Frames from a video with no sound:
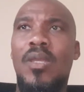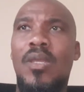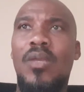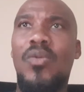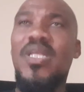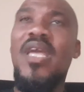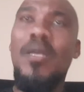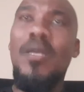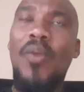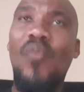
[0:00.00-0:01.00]
With the
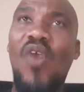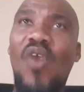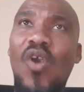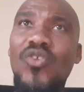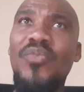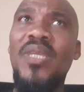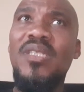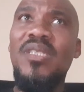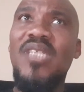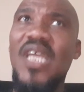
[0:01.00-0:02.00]
help of all the men
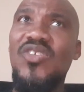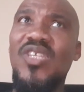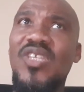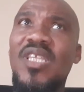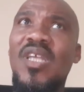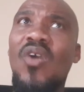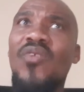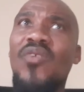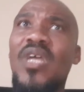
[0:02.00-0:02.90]
section and all